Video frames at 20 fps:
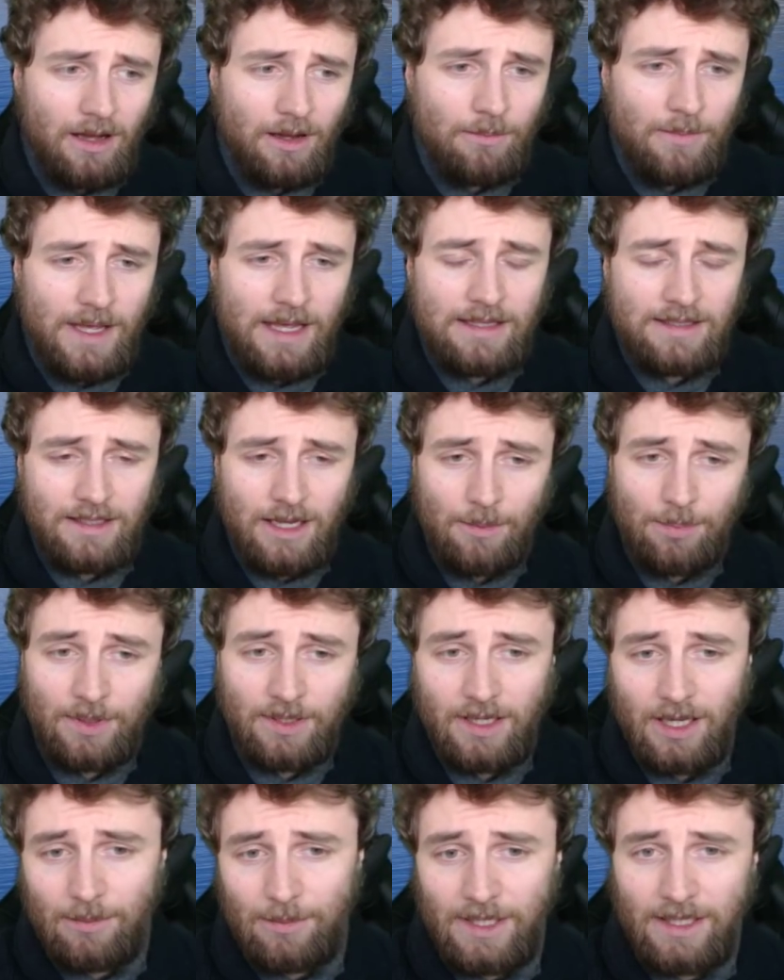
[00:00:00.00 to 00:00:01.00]
It's up and
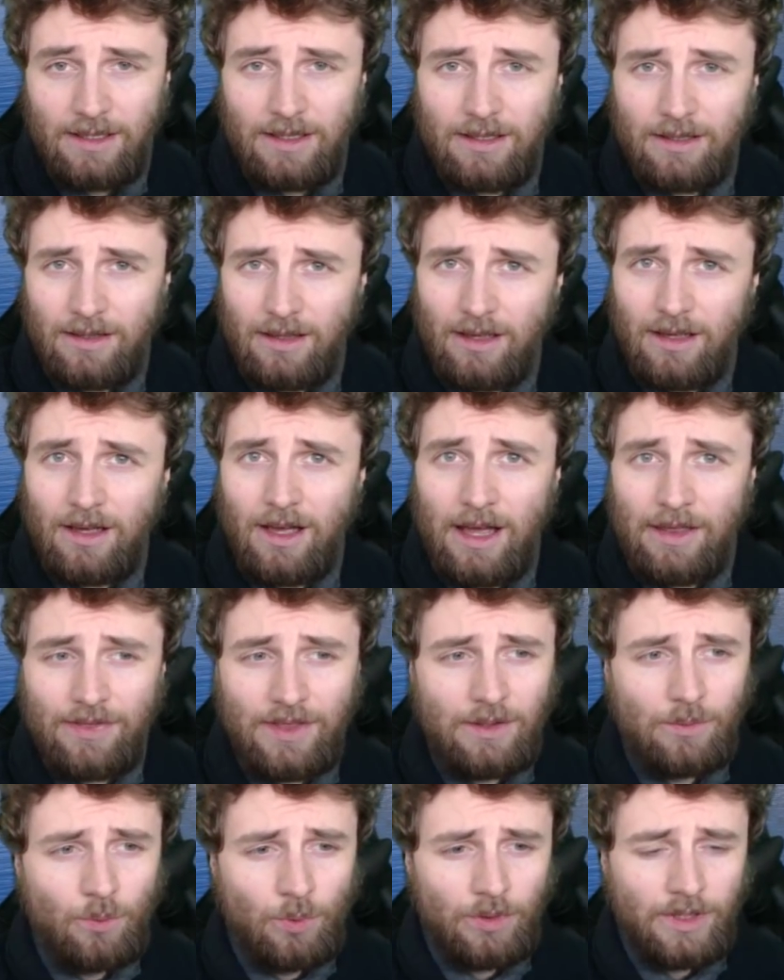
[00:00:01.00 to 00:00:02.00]
coming. I
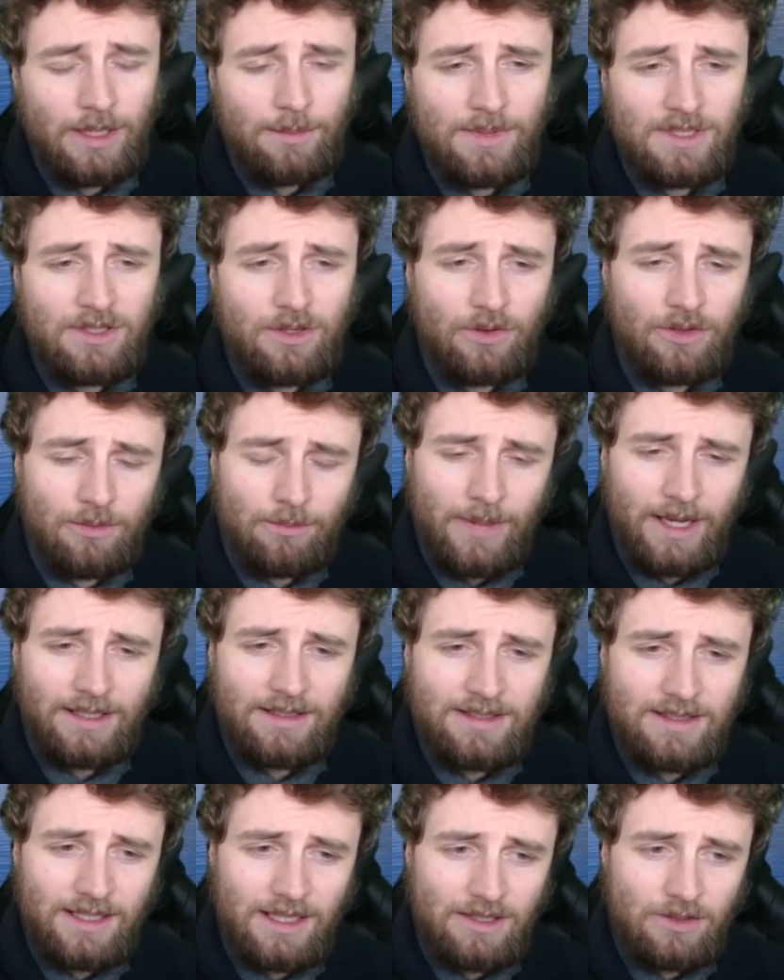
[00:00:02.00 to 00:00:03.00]
think Wargaming's got their
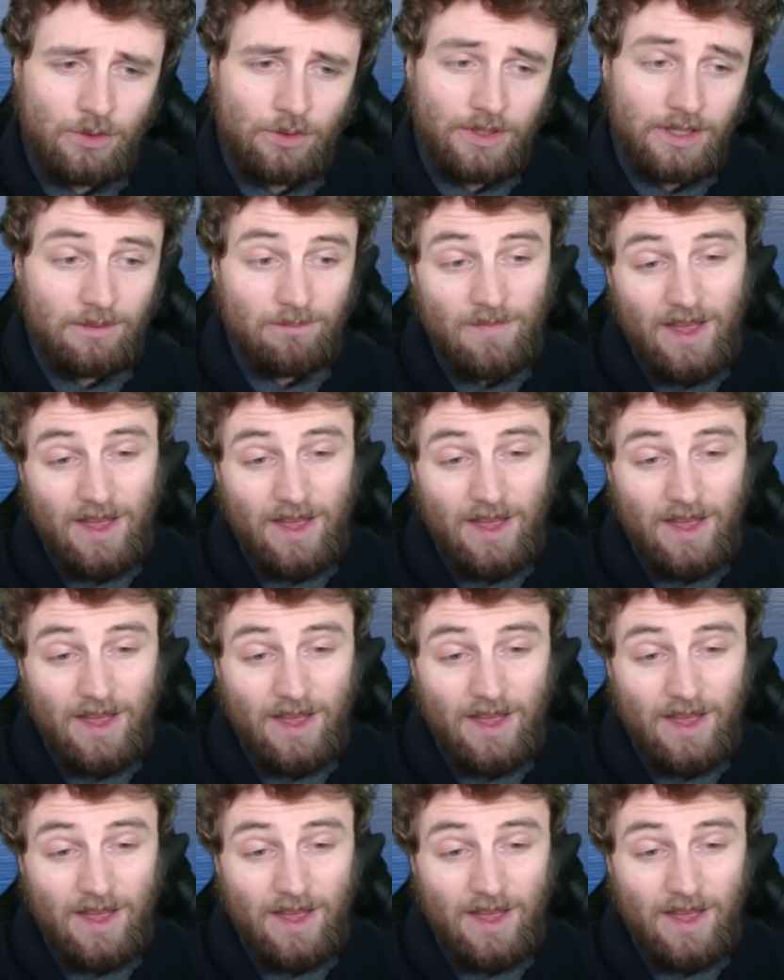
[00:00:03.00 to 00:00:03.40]
mindset on it,